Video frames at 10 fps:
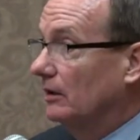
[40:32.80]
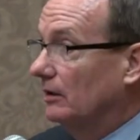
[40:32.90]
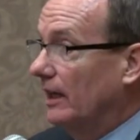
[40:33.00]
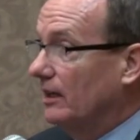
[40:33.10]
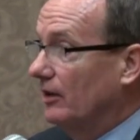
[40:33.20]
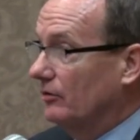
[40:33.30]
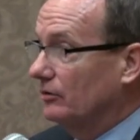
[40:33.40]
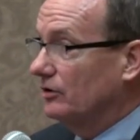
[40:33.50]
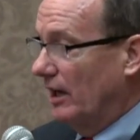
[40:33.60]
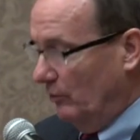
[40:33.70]
Like
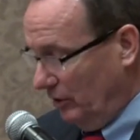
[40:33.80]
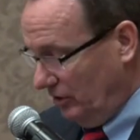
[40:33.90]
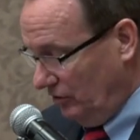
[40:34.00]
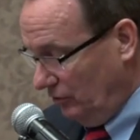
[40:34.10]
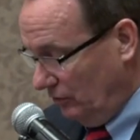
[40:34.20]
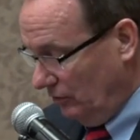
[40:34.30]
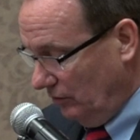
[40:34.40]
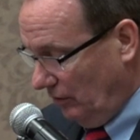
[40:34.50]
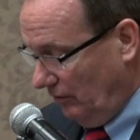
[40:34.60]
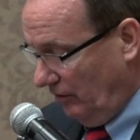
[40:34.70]
others, I wish you
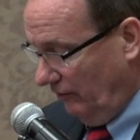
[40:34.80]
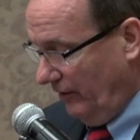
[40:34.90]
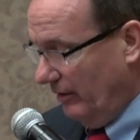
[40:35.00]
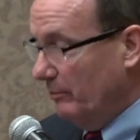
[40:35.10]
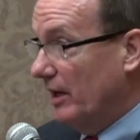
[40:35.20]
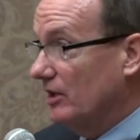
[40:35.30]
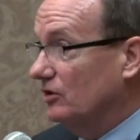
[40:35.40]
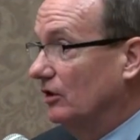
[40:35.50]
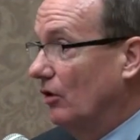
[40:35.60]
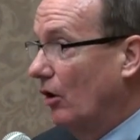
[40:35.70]
the very
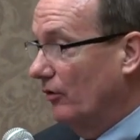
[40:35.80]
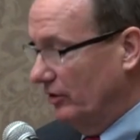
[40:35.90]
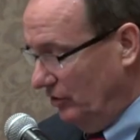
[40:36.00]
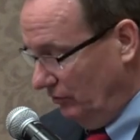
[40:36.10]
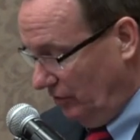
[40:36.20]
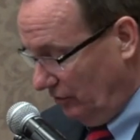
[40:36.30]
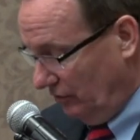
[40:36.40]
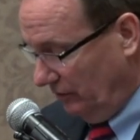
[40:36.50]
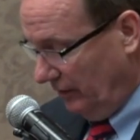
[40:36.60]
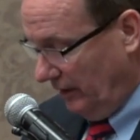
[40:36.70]
best in all that you
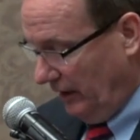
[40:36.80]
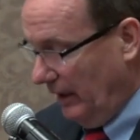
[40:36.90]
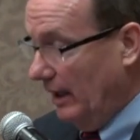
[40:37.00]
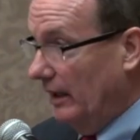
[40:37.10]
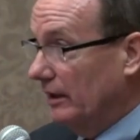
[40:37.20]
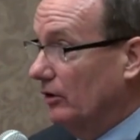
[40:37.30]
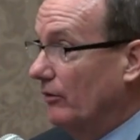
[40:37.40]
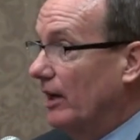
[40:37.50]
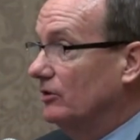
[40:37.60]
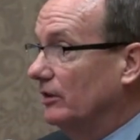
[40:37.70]
do, and I
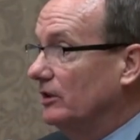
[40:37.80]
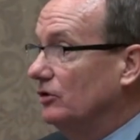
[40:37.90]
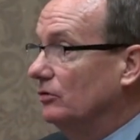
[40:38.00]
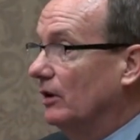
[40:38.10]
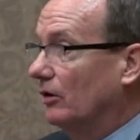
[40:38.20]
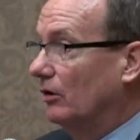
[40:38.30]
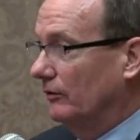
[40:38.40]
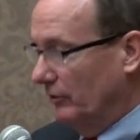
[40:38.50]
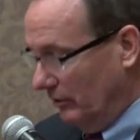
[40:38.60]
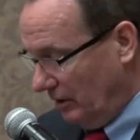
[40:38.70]
congratulate you on all
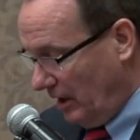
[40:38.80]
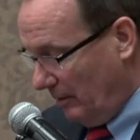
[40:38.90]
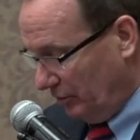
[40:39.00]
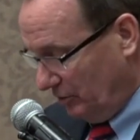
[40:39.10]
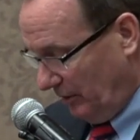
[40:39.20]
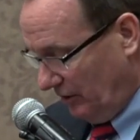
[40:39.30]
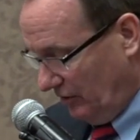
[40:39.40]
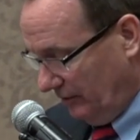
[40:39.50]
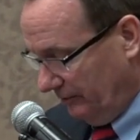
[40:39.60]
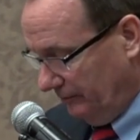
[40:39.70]
of your
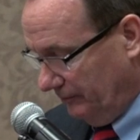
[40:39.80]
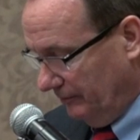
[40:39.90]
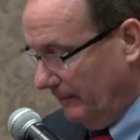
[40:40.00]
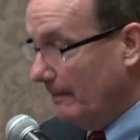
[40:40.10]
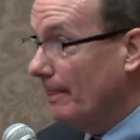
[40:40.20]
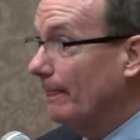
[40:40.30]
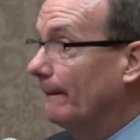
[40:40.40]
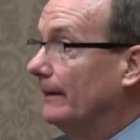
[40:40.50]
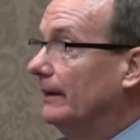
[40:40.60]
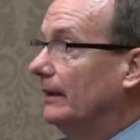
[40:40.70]
accomplishments.
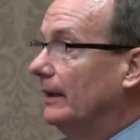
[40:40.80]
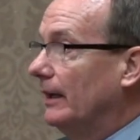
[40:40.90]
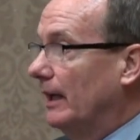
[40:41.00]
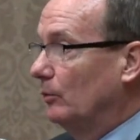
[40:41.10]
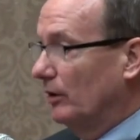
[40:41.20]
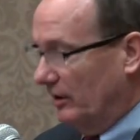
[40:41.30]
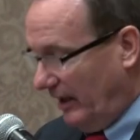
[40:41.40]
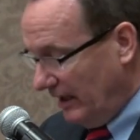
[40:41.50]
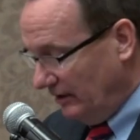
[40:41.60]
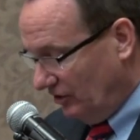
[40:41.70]
And with
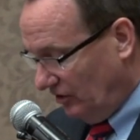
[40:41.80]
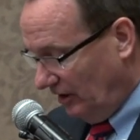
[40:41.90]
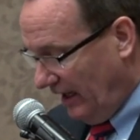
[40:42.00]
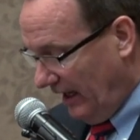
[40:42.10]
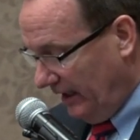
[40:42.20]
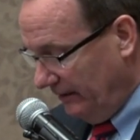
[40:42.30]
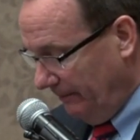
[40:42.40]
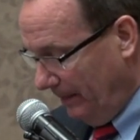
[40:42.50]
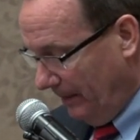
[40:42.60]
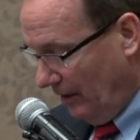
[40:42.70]
Cadence today
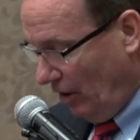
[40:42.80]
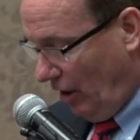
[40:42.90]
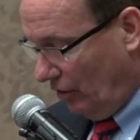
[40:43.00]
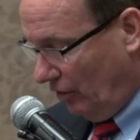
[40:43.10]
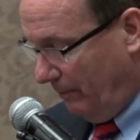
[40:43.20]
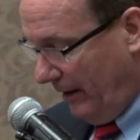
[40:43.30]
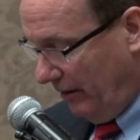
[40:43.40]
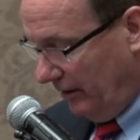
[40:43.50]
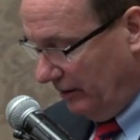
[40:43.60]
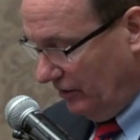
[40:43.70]
are her
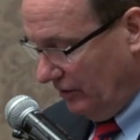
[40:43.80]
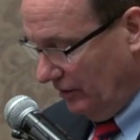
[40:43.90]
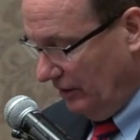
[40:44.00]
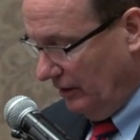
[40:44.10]
parents,